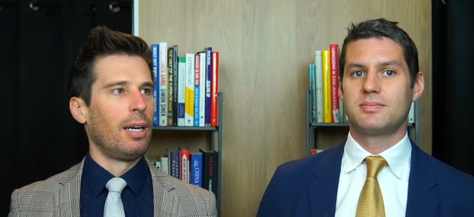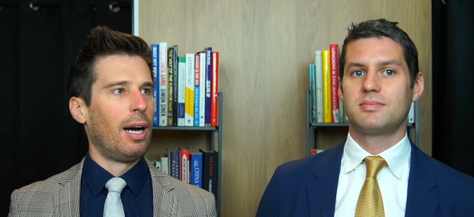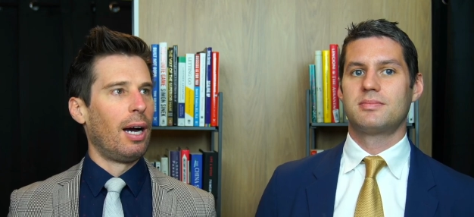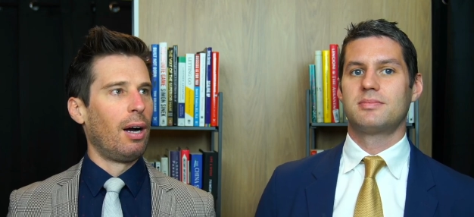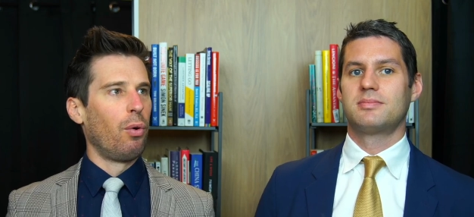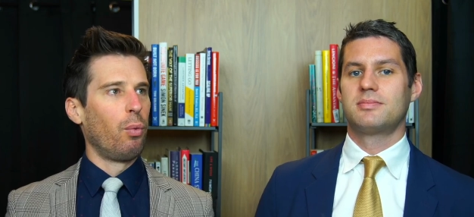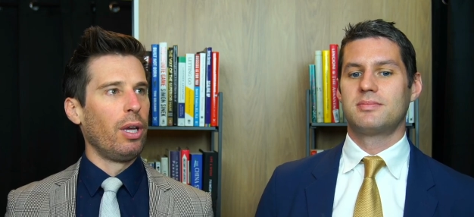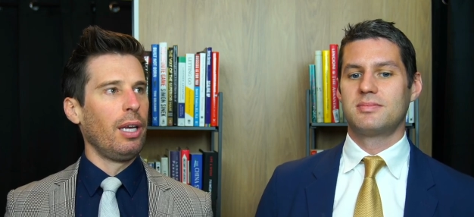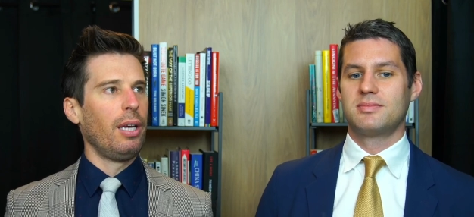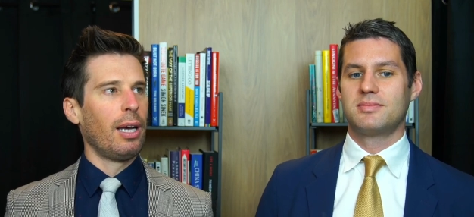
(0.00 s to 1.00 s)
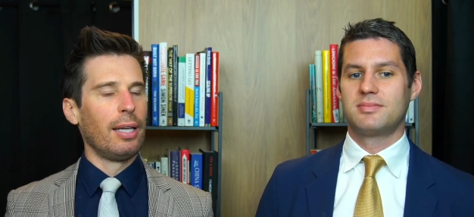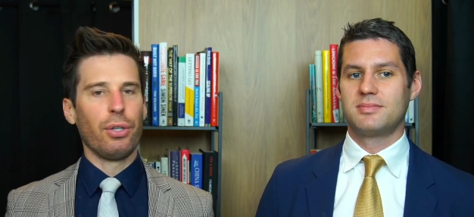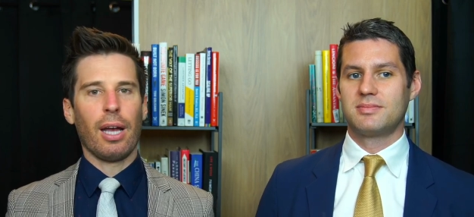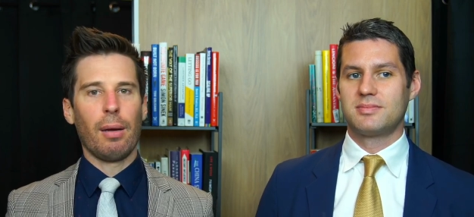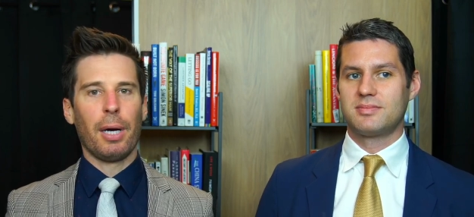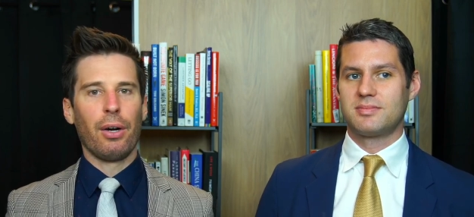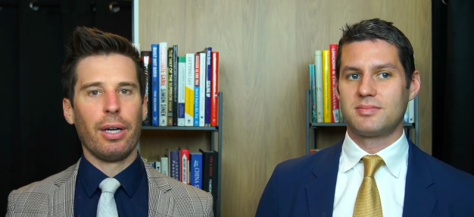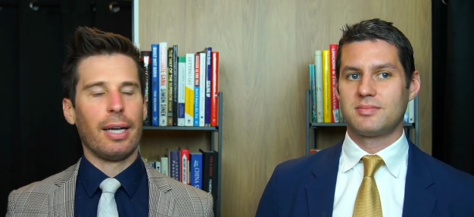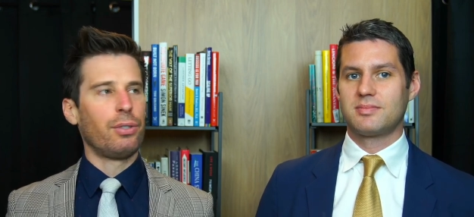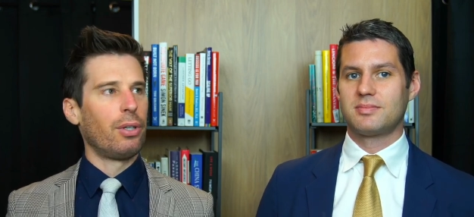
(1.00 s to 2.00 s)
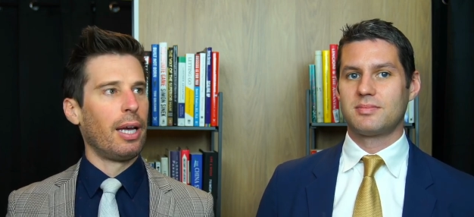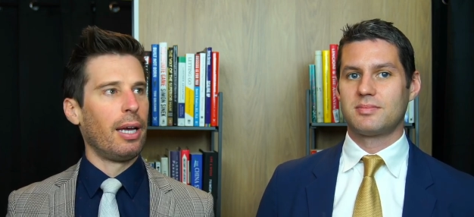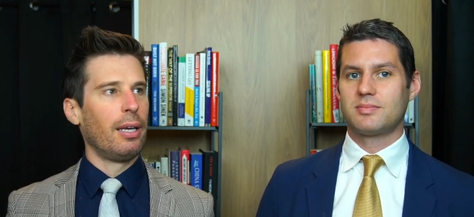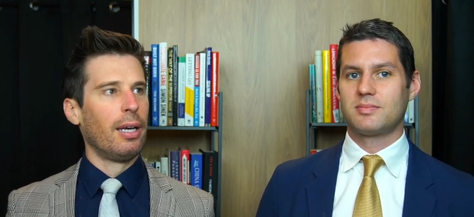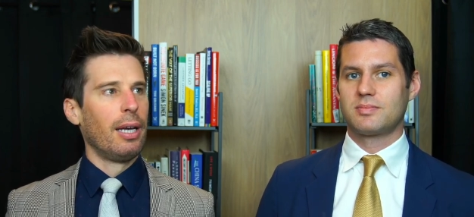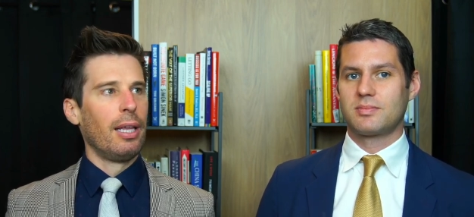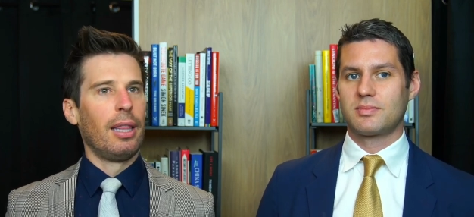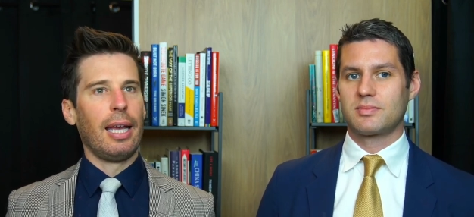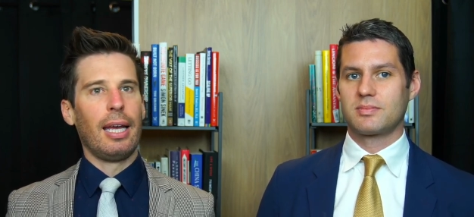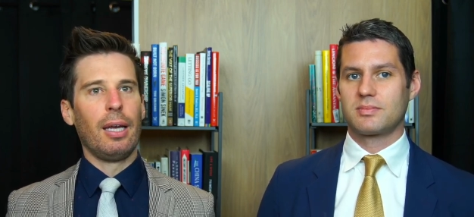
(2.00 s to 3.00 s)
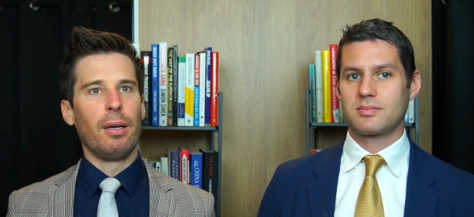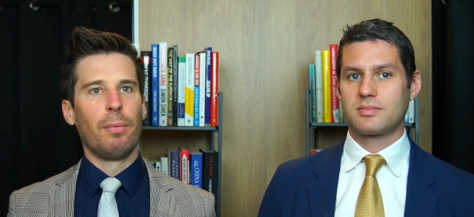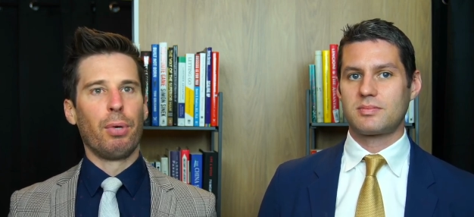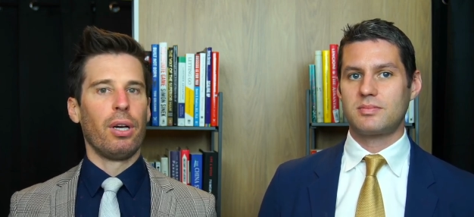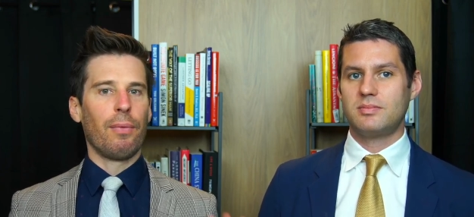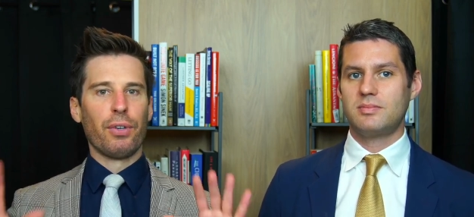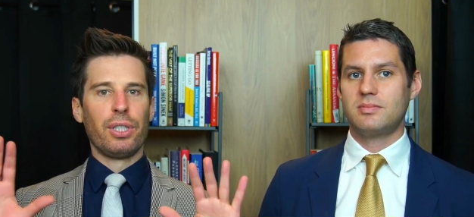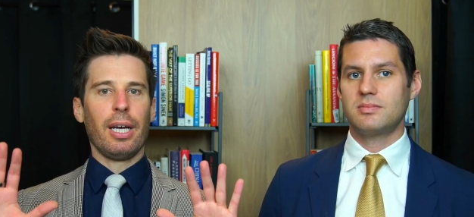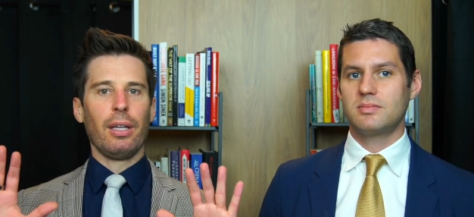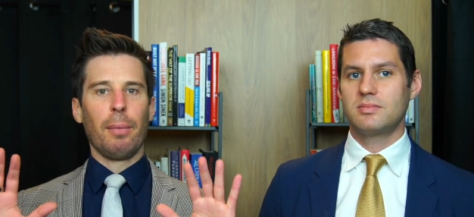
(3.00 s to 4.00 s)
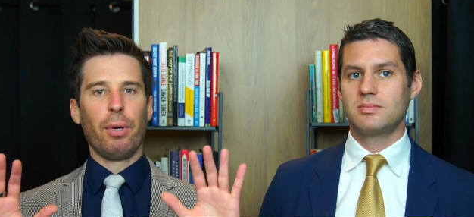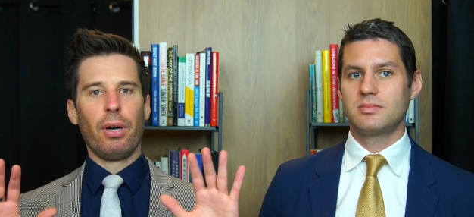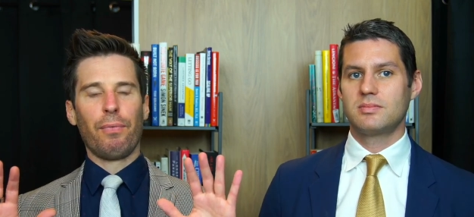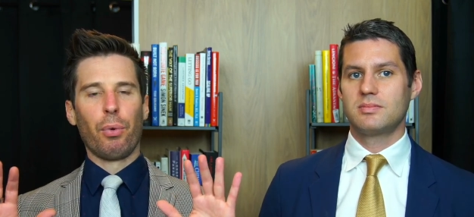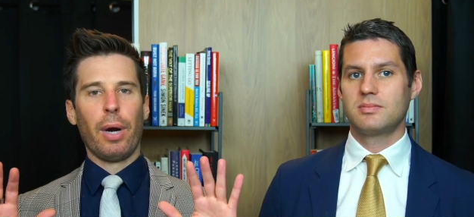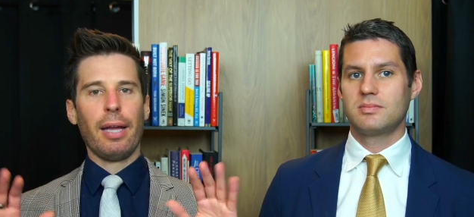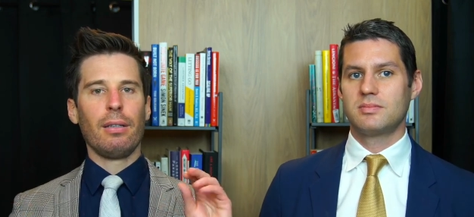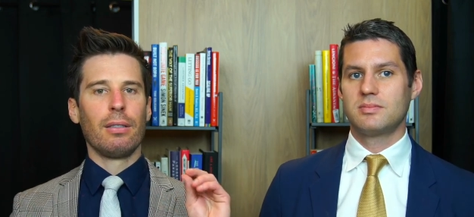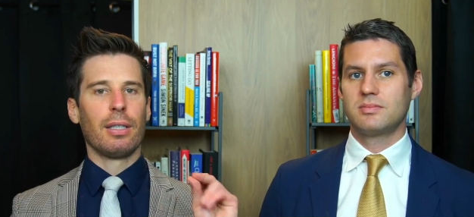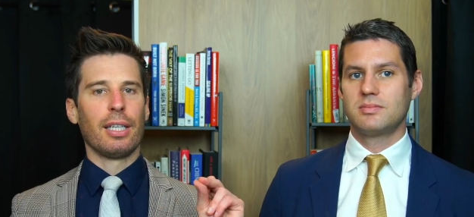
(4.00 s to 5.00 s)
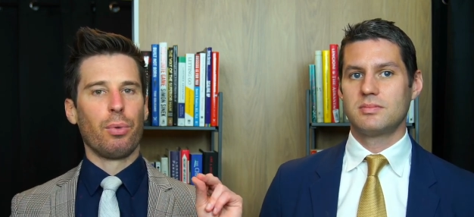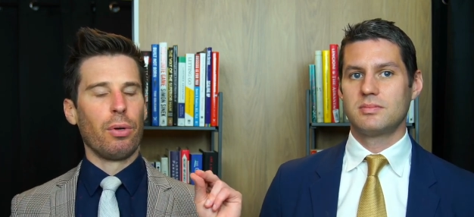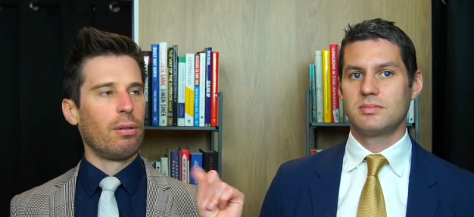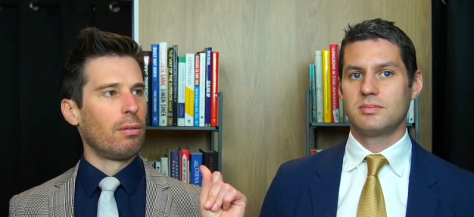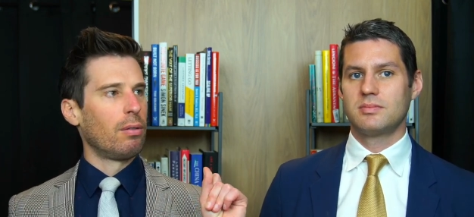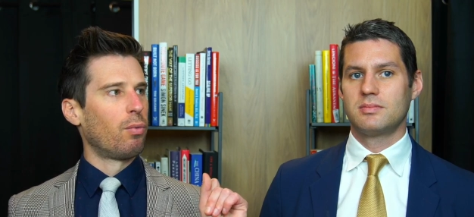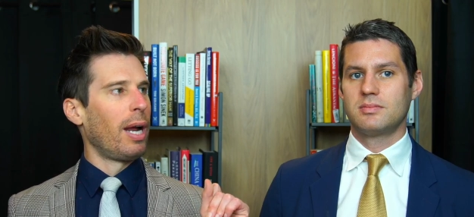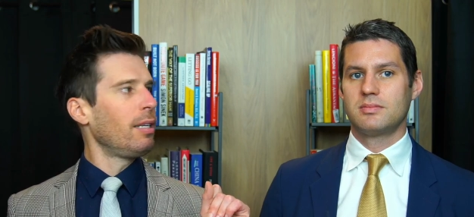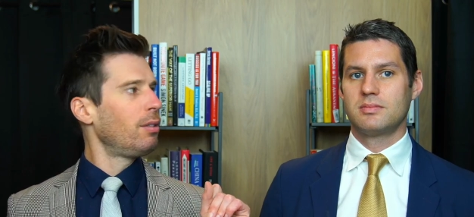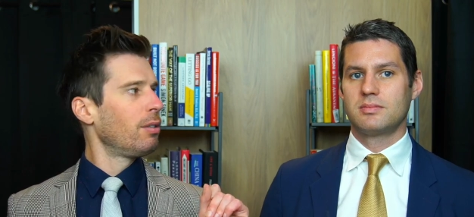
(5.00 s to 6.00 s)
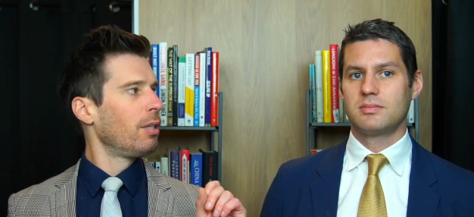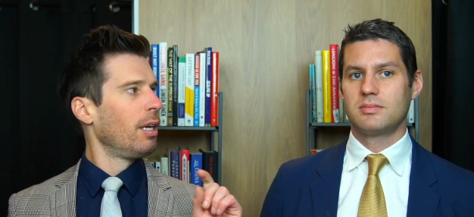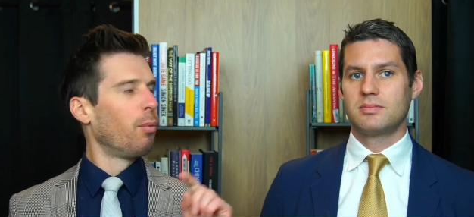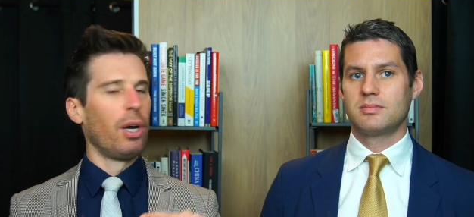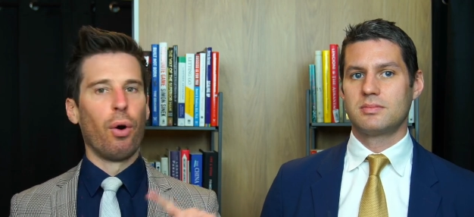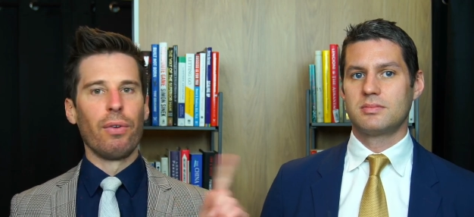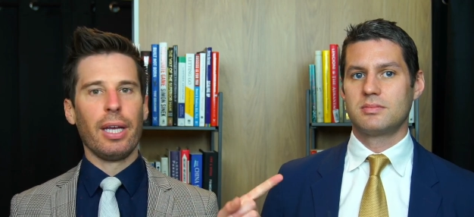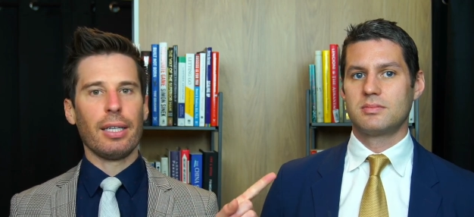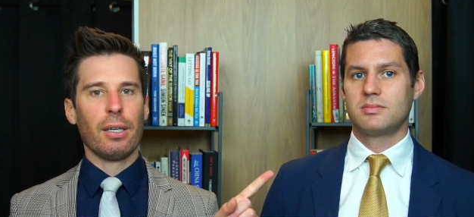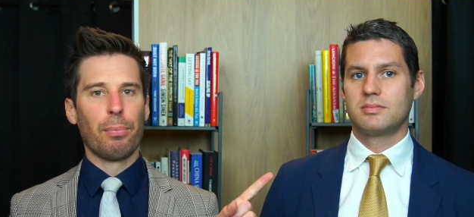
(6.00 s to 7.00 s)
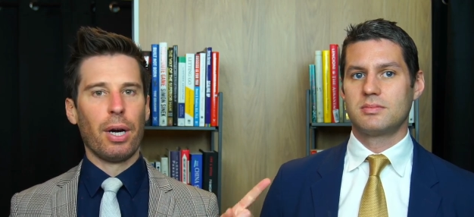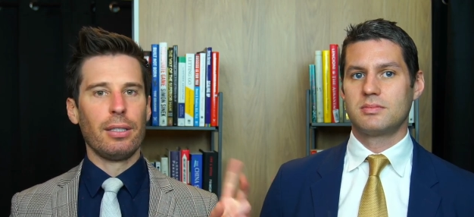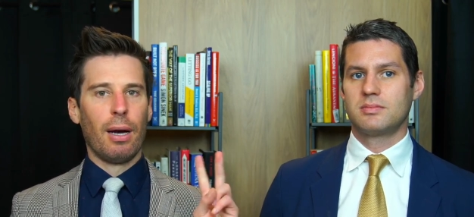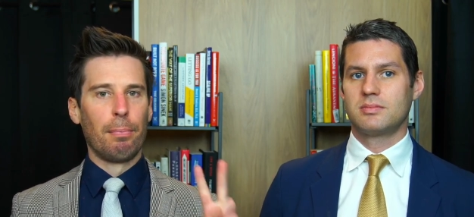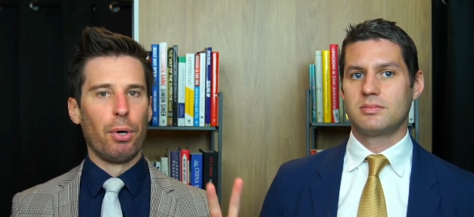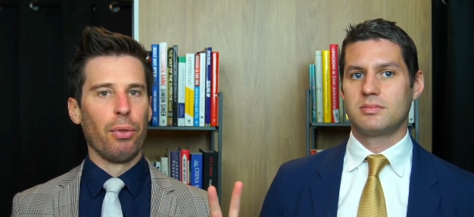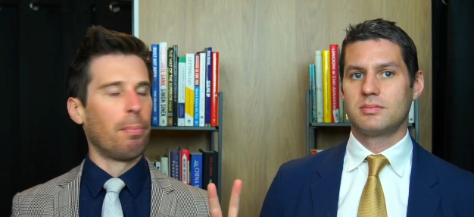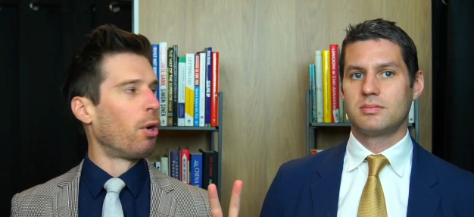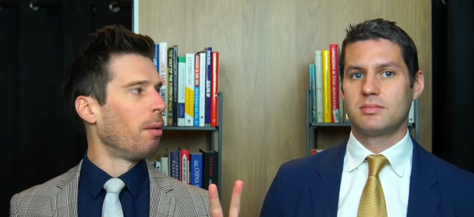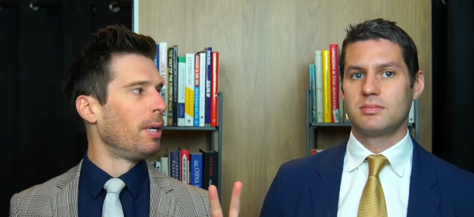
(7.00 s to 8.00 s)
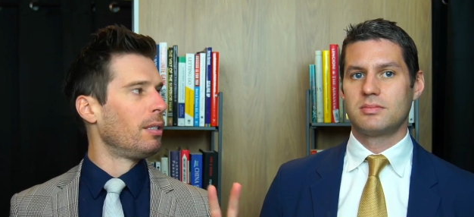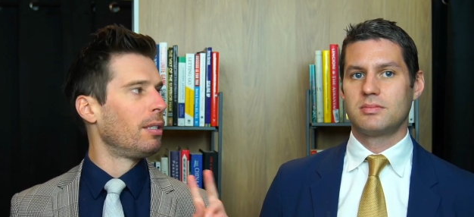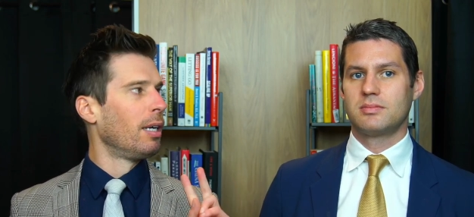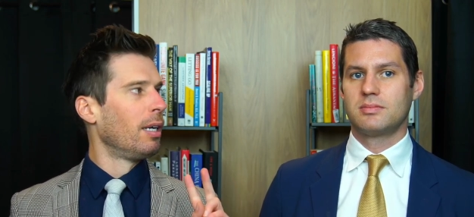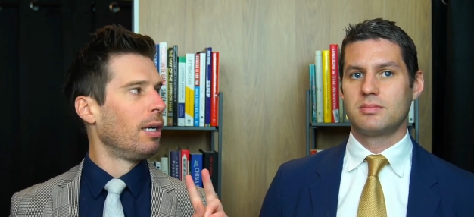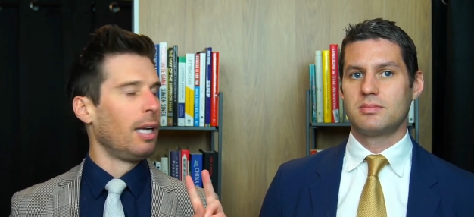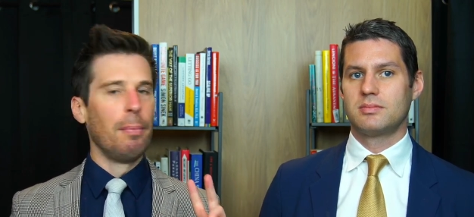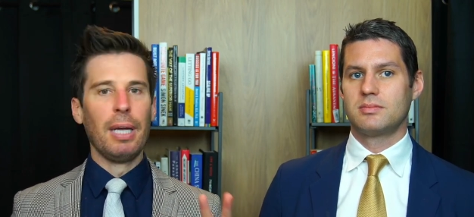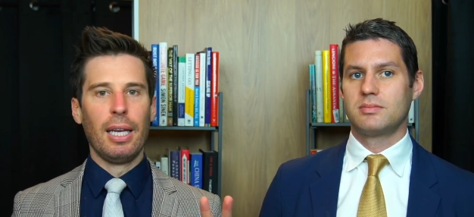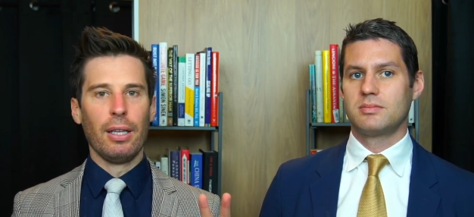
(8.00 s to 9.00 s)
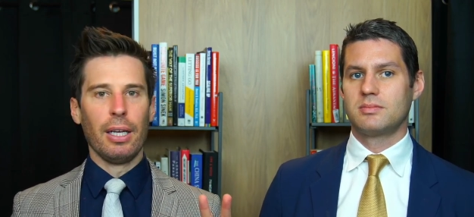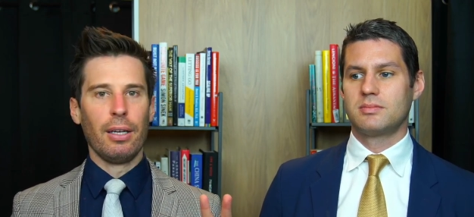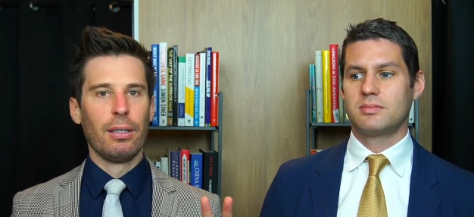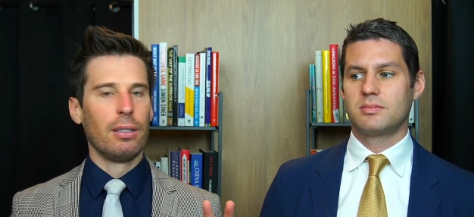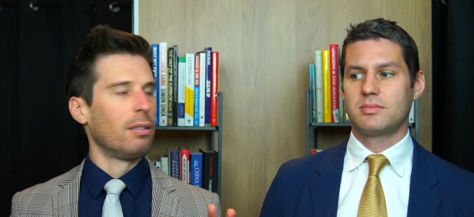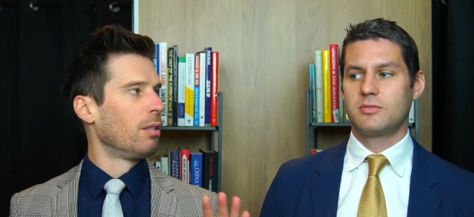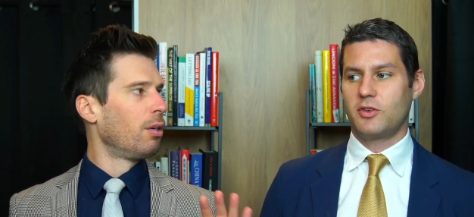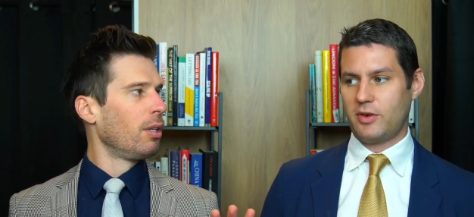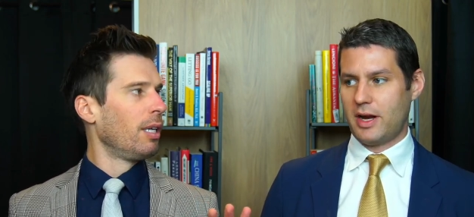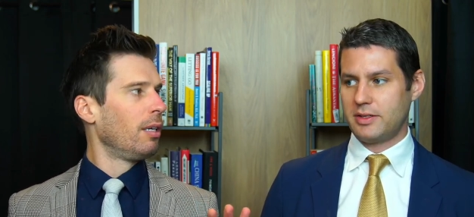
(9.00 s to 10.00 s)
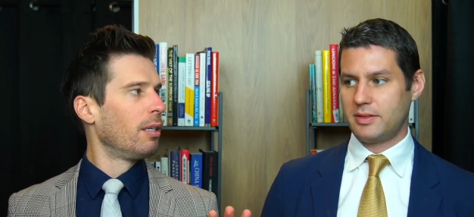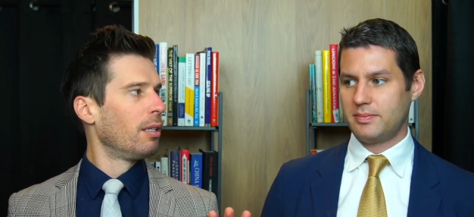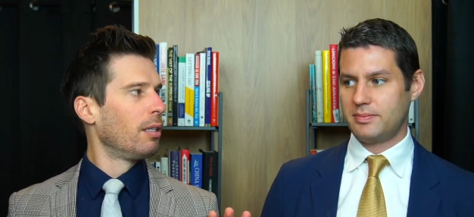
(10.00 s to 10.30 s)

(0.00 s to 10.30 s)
Speaker 1: Uh, we I took out a buyer yesterday. They put it up for sale. They put it up for rent. Guess what? Rent it went over the asking price on both apartments immediately, literally rent.